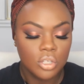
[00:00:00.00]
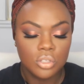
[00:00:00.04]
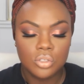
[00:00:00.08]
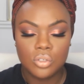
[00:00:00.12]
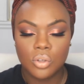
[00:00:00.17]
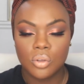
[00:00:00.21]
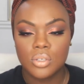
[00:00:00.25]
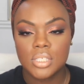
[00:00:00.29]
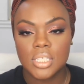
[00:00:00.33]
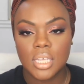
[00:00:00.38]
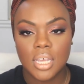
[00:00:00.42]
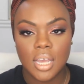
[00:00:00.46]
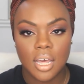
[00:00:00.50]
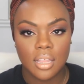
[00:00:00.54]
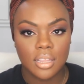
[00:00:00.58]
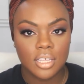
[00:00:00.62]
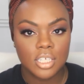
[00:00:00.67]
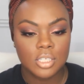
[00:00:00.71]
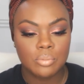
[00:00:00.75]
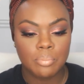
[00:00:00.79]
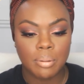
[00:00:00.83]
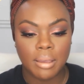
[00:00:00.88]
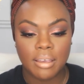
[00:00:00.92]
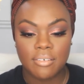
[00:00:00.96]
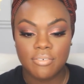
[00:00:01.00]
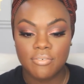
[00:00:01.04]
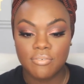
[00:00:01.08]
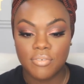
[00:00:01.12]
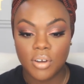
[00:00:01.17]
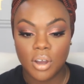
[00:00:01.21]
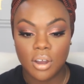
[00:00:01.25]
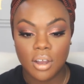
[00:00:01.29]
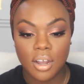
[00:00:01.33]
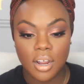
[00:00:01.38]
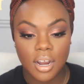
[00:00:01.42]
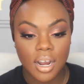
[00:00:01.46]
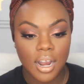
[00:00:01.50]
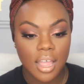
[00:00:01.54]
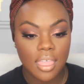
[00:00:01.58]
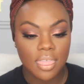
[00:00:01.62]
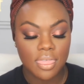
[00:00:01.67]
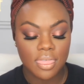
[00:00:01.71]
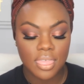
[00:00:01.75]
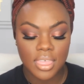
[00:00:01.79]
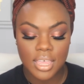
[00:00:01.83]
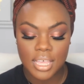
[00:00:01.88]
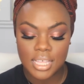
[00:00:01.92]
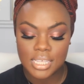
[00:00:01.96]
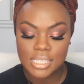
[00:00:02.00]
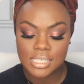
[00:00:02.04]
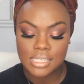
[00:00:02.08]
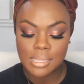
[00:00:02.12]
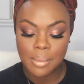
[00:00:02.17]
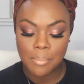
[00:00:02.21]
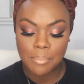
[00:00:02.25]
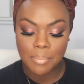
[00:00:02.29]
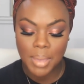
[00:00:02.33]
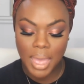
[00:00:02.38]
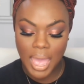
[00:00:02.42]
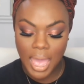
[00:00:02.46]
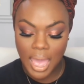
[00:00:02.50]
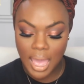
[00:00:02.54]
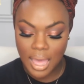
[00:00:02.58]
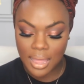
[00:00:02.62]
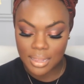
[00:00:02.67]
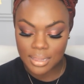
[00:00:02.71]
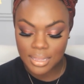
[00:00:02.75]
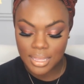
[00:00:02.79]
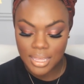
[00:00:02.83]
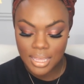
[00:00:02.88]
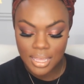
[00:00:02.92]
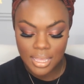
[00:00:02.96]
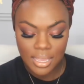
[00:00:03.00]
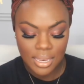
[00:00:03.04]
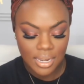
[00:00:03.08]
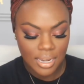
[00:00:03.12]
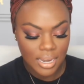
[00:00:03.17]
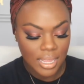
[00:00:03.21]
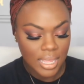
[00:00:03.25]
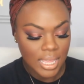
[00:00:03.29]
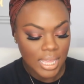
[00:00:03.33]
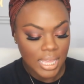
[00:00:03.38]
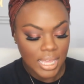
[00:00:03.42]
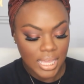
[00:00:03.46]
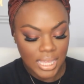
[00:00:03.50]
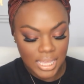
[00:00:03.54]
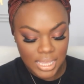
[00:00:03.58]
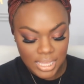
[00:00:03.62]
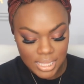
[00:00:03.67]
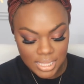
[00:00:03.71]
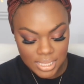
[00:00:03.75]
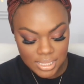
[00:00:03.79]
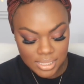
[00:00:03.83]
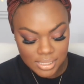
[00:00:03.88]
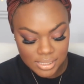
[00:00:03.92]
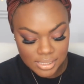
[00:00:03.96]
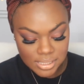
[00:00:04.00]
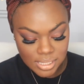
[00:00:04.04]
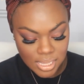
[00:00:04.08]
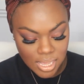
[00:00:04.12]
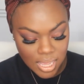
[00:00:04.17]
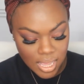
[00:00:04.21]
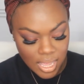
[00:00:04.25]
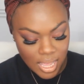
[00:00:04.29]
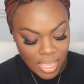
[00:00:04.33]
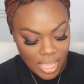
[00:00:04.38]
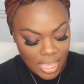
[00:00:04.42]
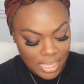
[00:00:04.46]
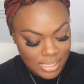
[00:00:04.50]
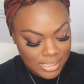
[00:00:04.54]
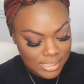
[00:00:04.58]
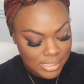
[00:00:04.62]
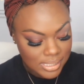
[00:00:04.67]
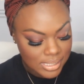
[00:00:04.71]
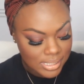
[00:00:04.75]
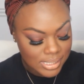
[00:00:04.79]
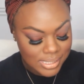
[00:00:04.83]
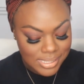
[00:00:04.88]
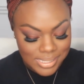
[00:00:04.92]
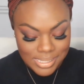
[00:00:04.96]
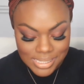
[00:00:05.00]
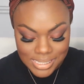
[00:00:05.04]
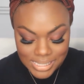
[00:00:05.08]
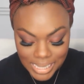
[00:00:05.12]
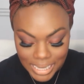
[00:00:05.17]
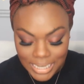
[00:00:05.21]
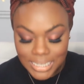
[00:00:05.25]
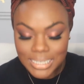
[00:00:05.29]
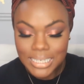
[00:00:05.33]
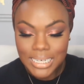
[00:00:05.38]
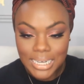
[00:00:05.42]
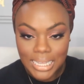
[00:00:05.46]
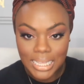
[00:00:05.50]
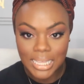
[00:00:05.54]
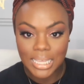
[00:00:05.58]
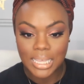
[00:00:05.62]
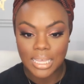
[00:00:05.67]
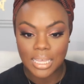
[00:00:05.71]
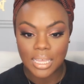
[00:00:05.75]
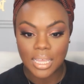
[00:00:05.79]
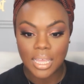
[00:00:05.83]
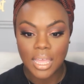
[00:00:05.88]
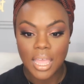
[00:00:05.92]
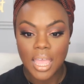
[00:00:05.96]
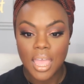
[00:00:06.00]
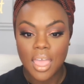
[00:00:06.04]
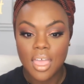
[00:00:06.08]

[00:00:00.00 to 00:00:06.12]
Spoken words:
Dose of Colors, by far, this palette is stunning.